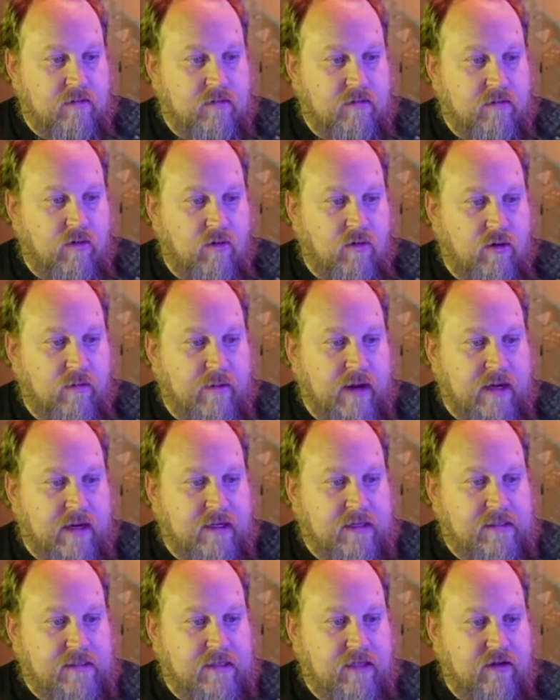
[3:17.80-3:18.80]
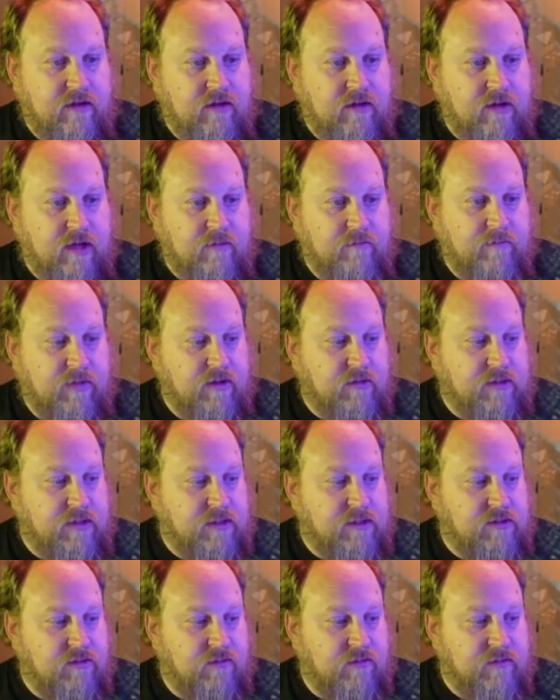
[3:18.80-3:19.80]
corner magnets here, you can build
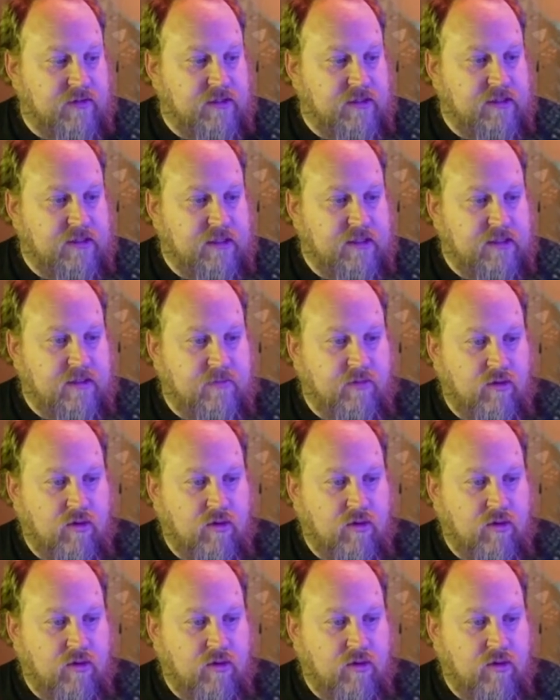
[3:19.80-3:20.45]
a sort of a simple